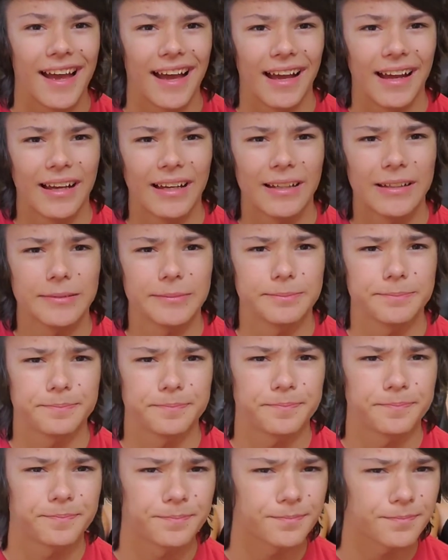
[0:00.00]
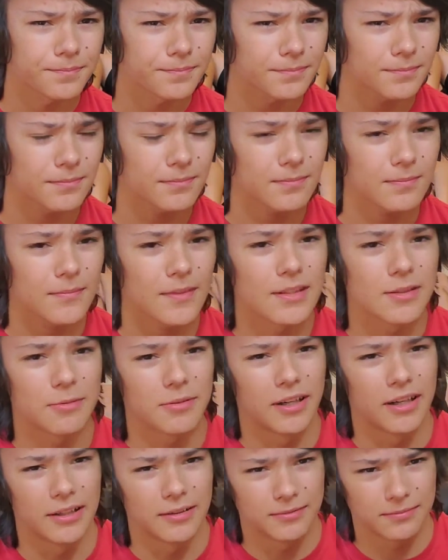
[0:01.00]
So we
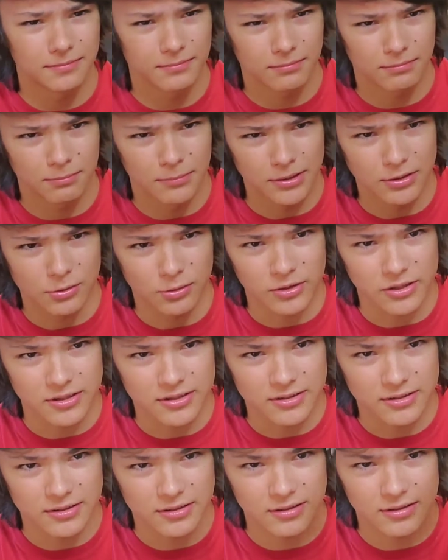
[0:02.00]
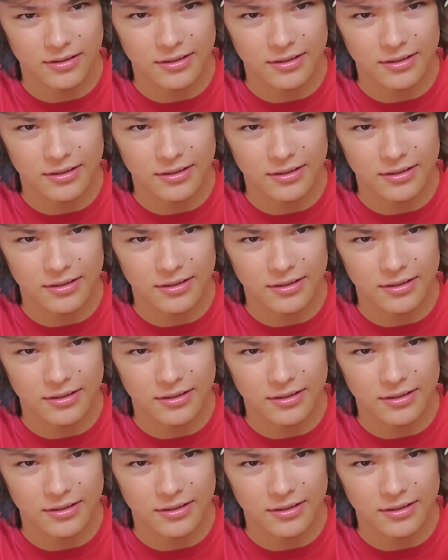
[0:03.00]
got my tortoise.